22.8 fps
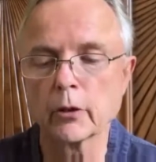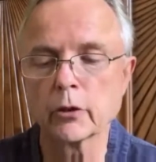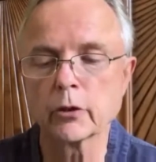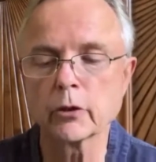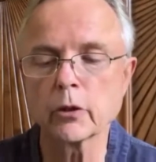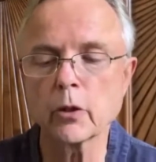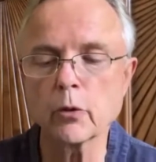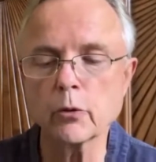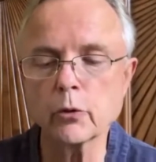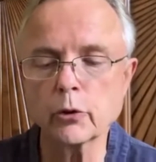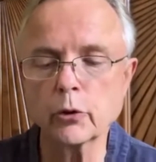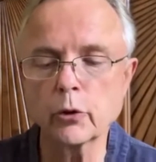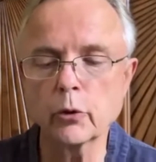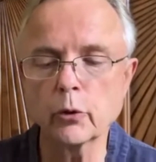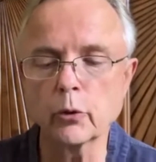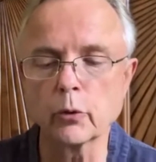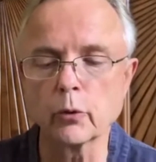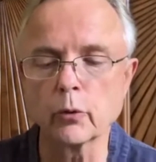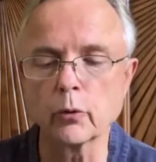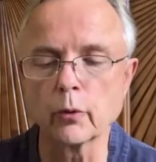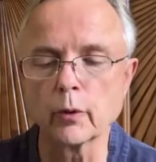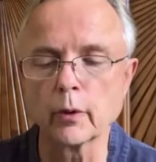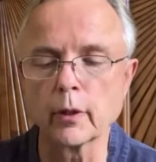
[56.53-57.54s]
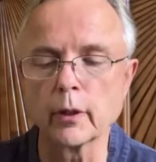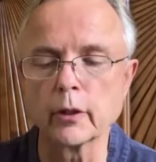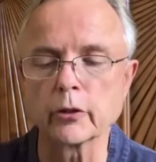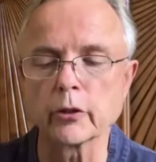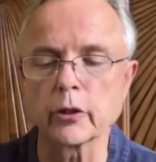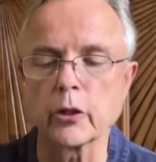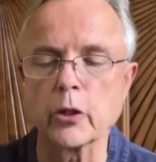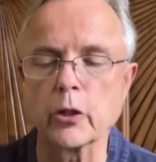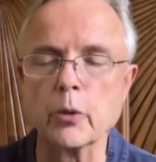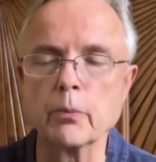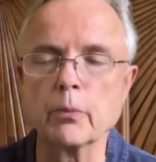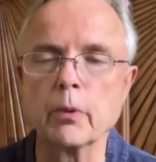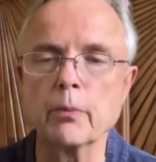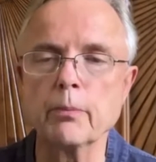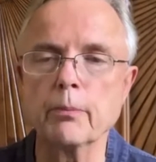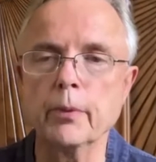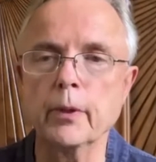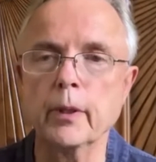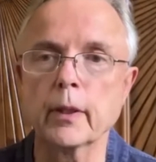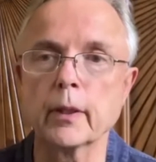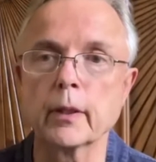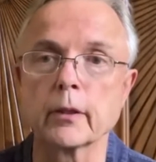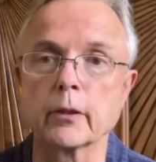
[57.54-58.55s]
so too is a human
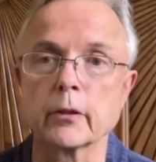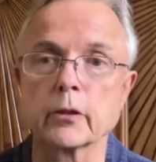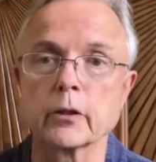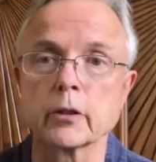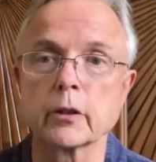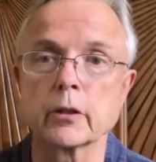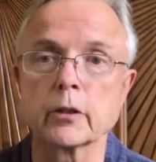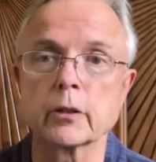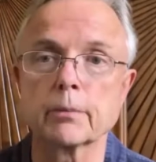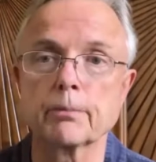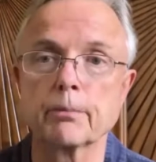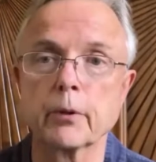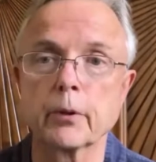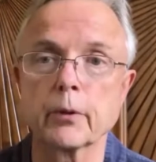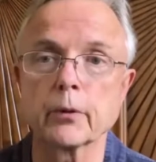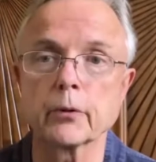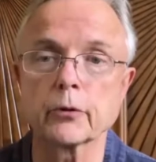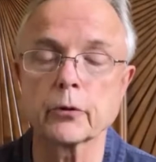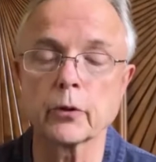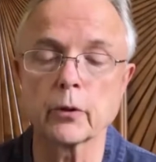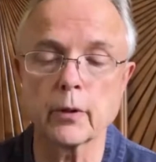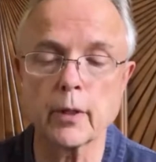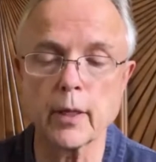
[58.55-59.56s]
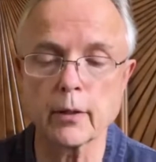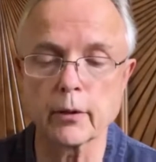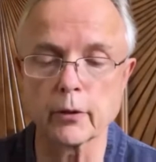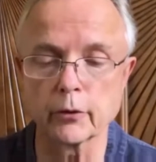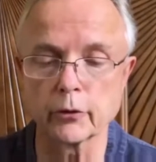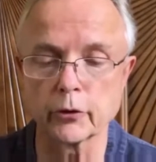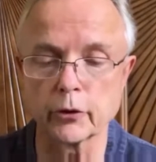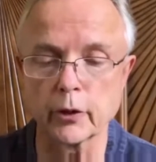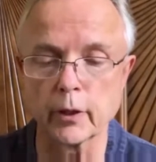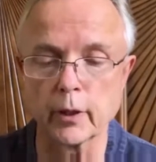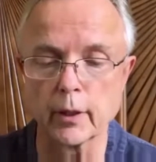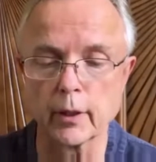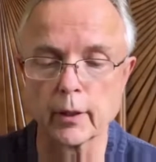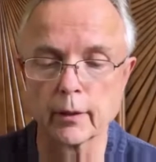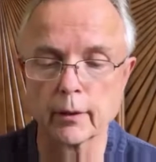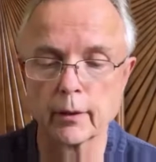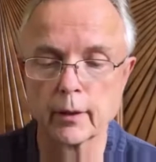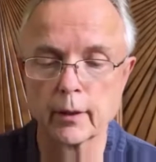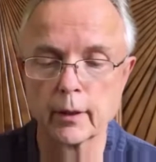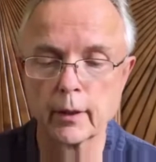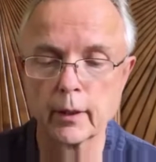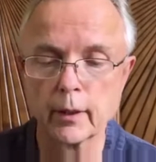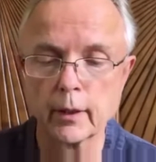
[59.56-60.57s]
being's spiritual energy,
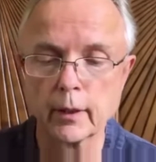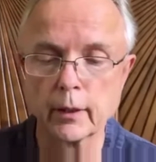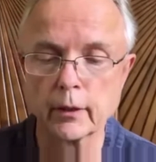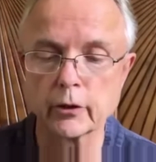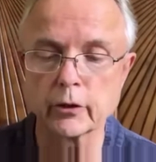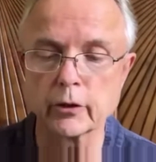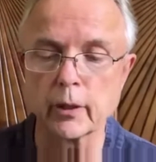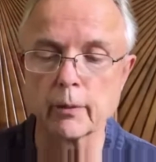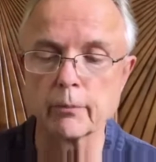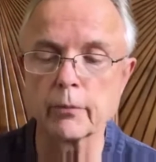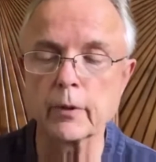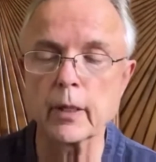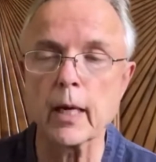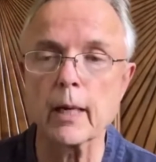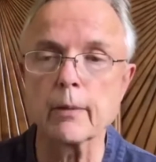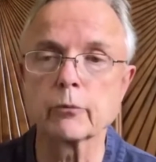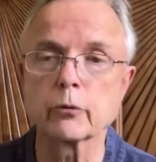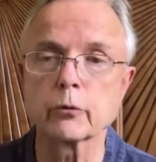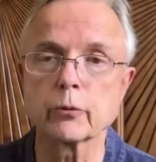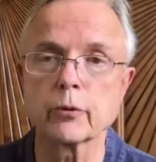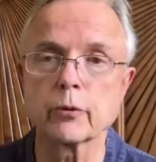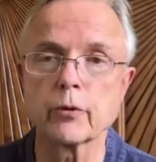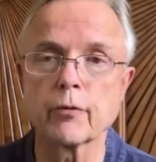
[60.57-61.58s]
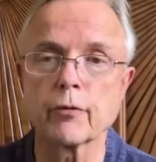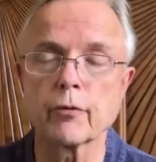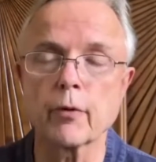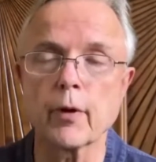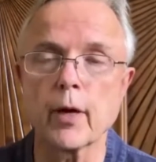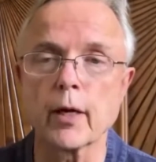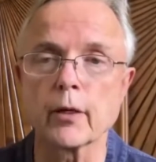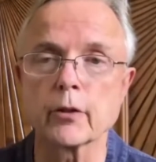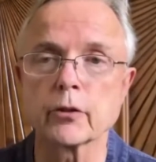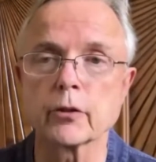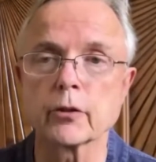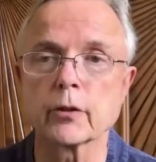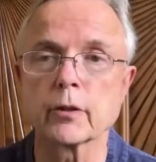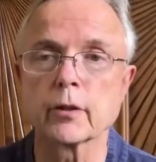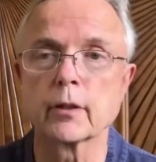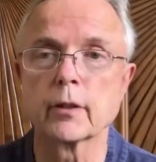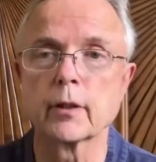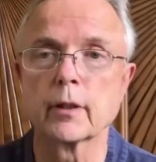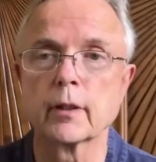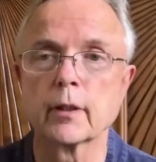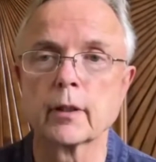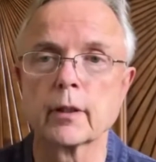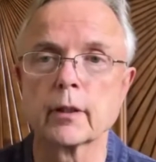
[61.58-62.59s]
sometimes refreshed
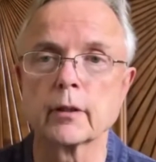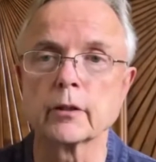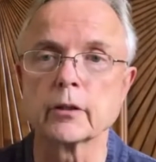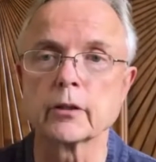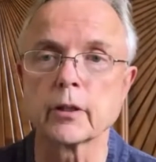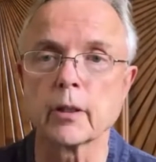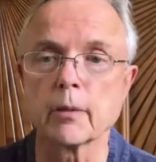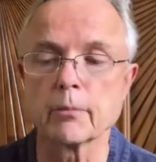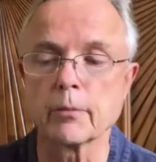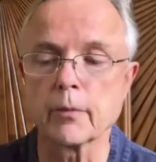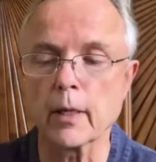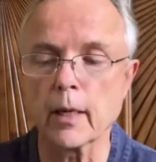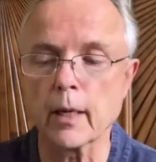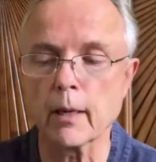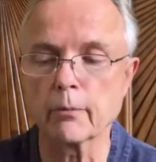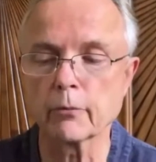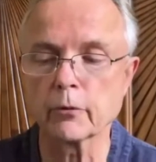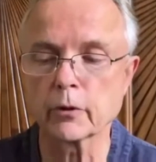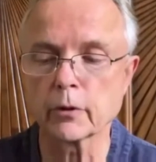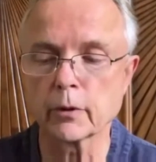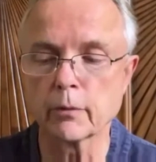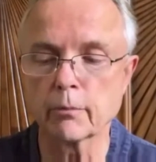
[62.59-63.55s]
and sometimes